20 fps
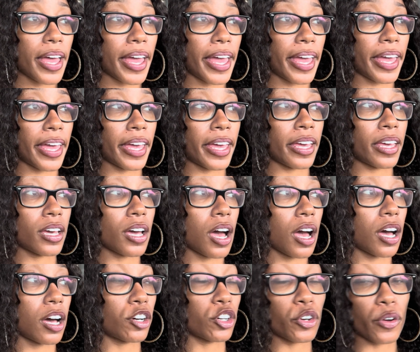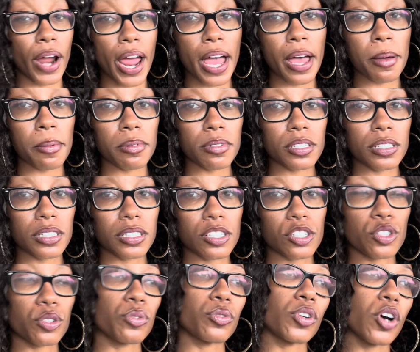a Grab
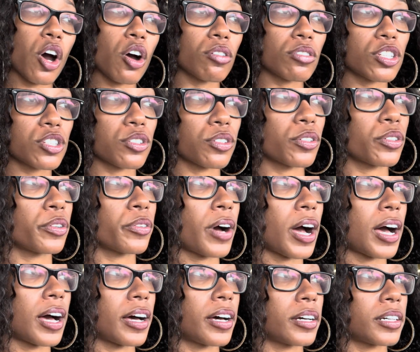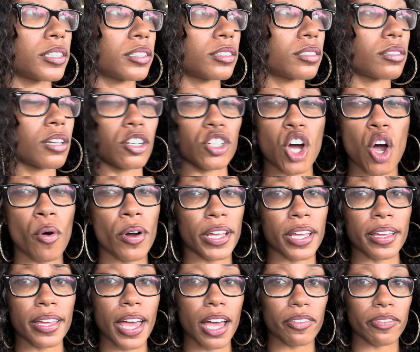to go to a
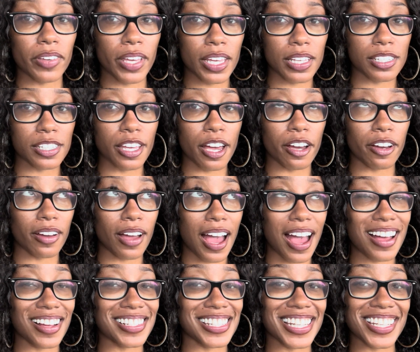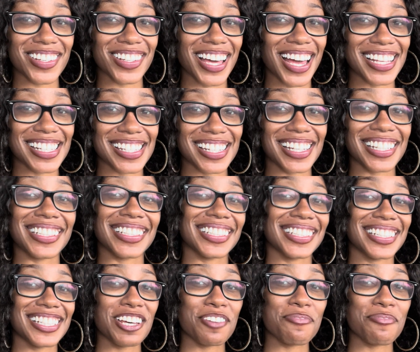co-working cafe. So I'll see you guys then.